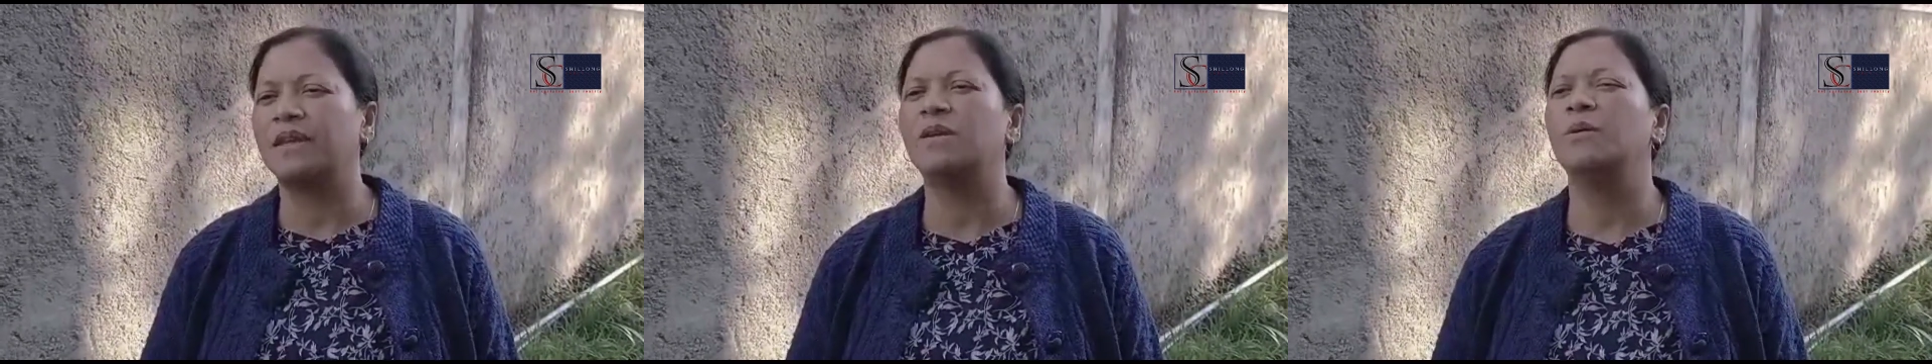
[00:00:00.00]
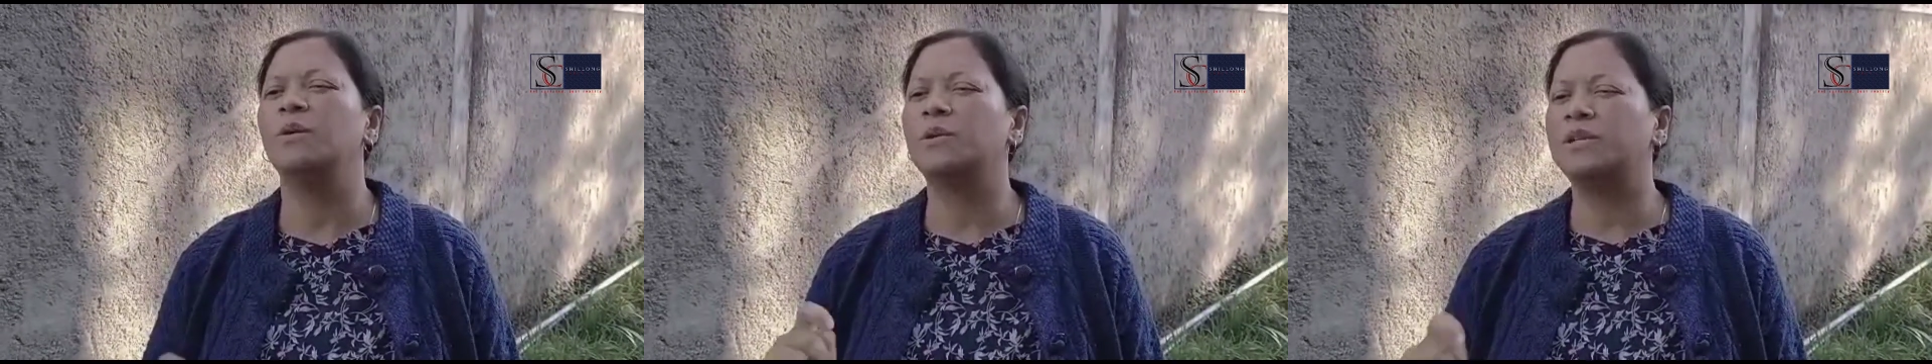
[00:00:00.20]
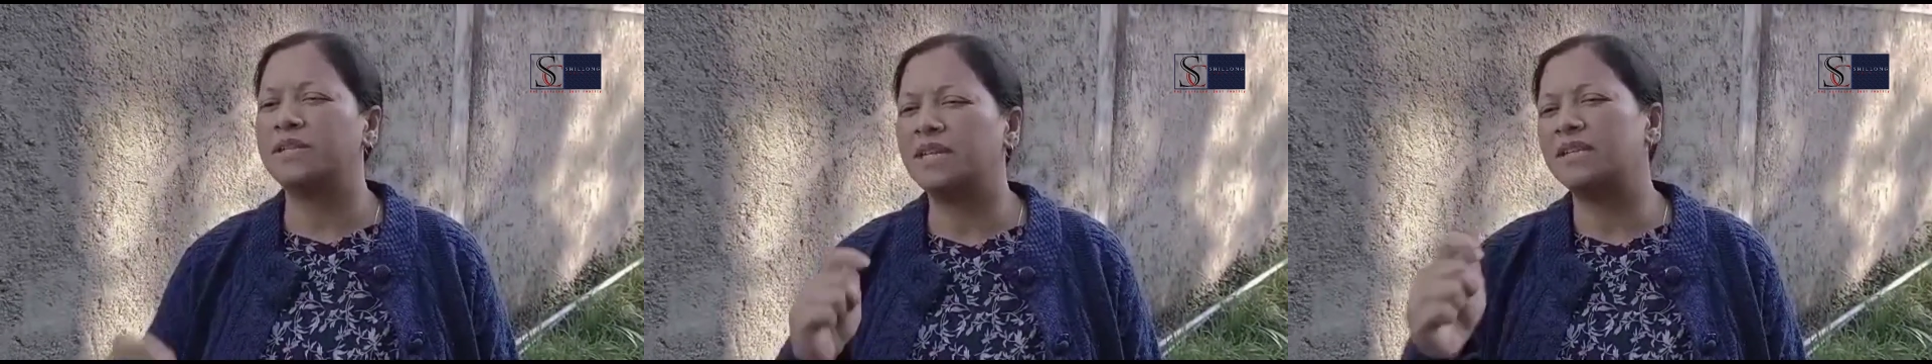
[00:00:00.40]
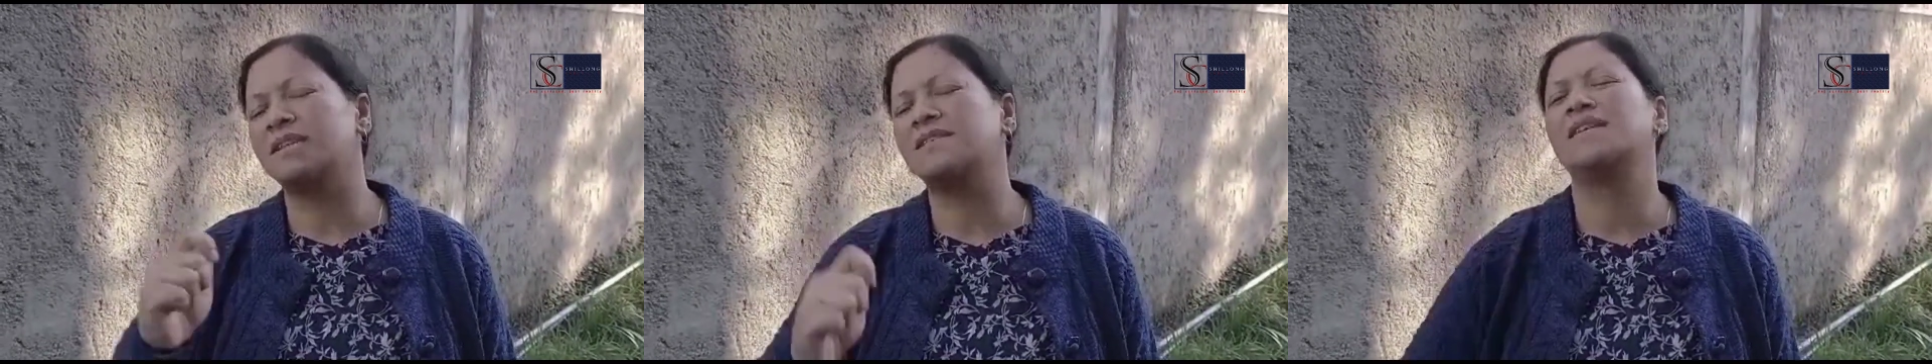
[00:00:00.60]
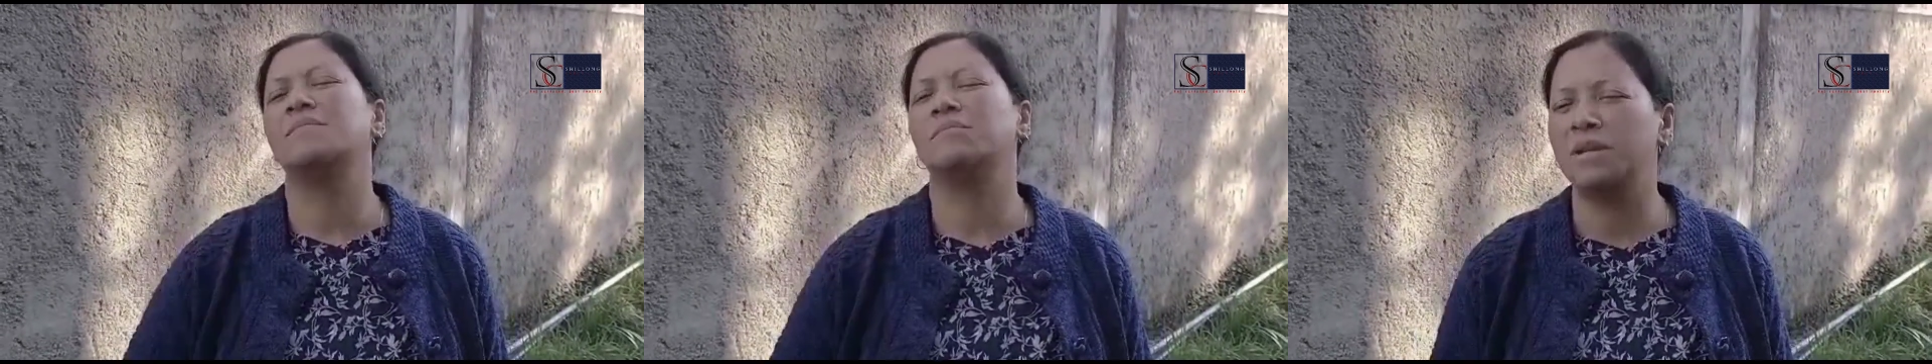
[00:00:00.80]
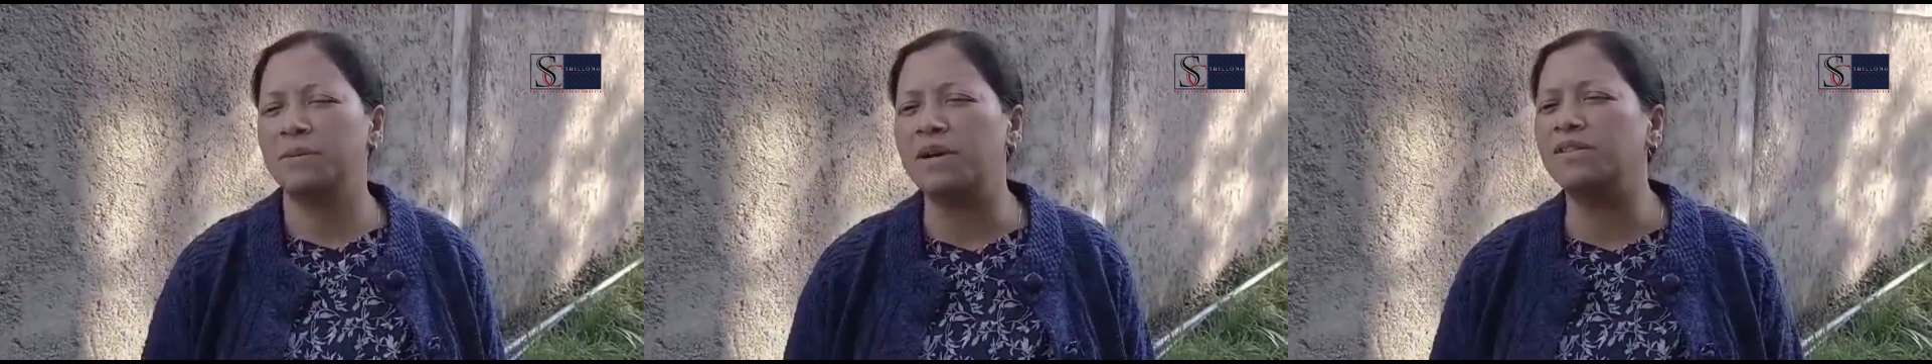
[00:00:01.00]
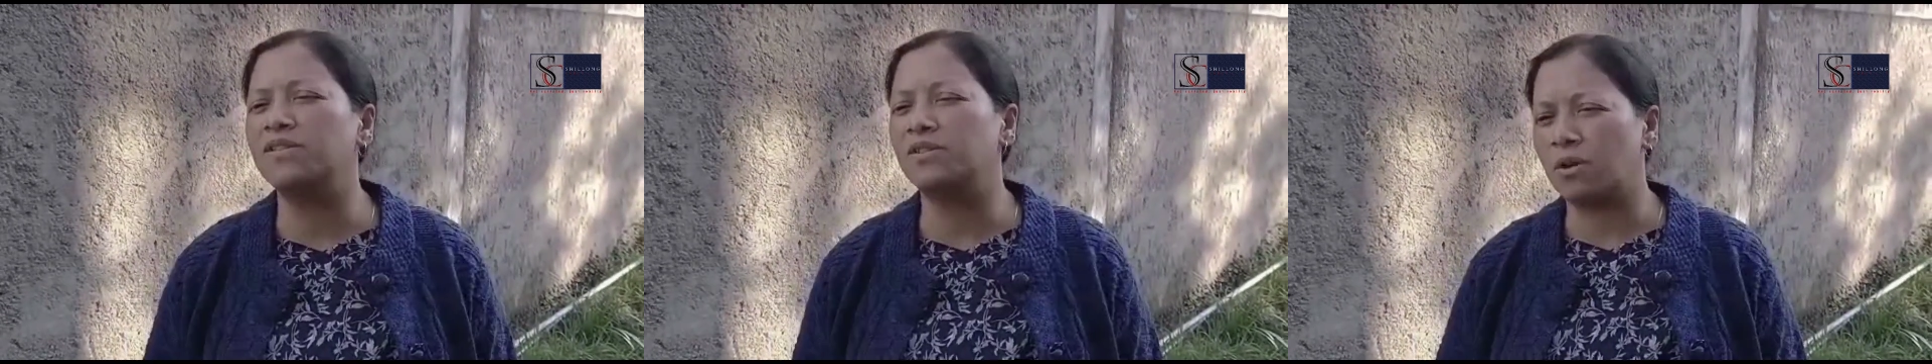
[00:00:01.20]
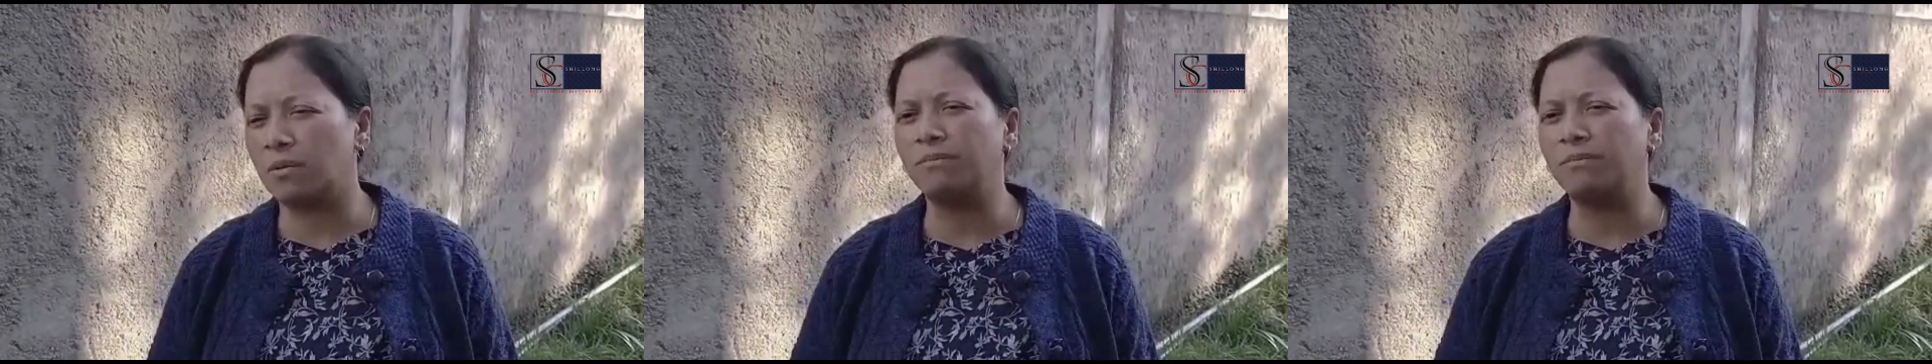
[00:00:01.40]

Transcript: we will take the assembly by storm.